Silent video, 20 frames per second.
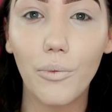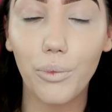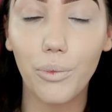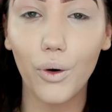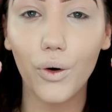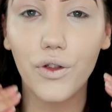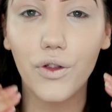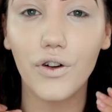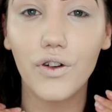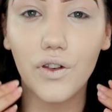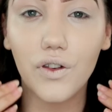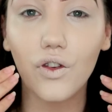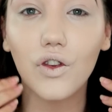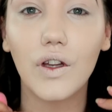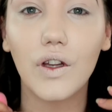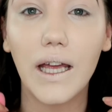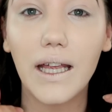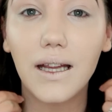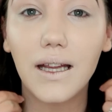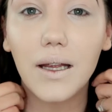Both are
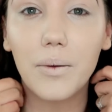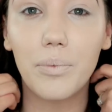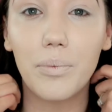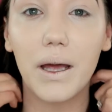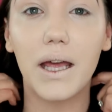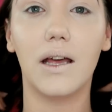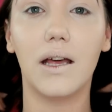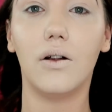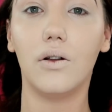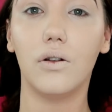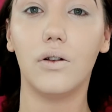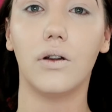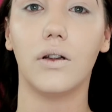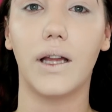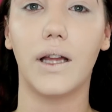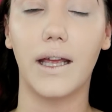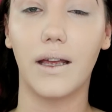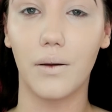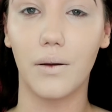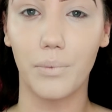slightly pale,
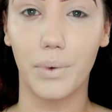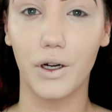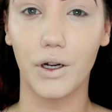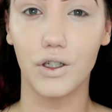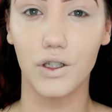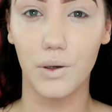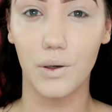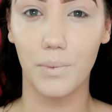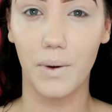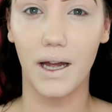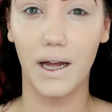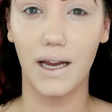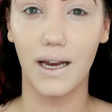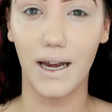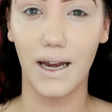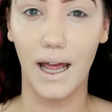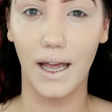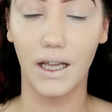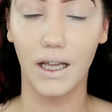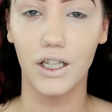like compared to my
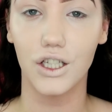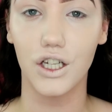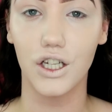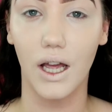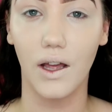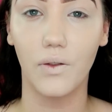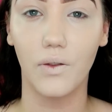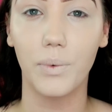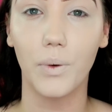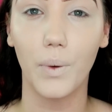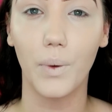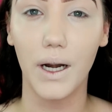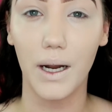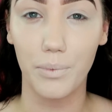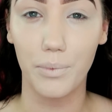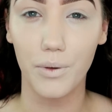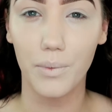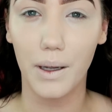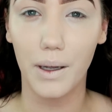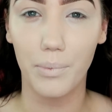neck and chest, but when
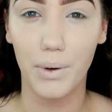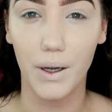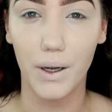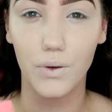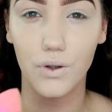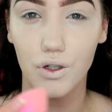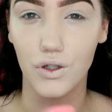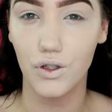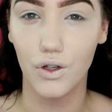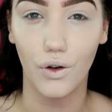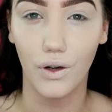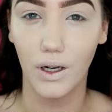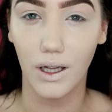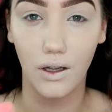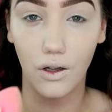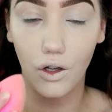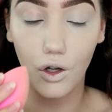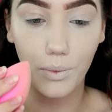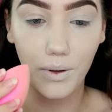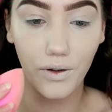I put my powders on,
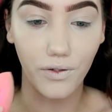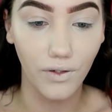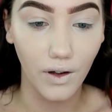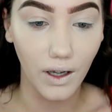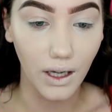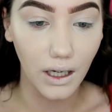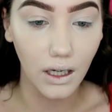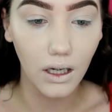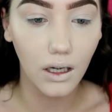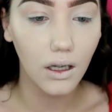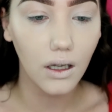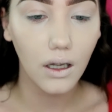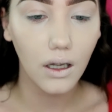it'll all be fine.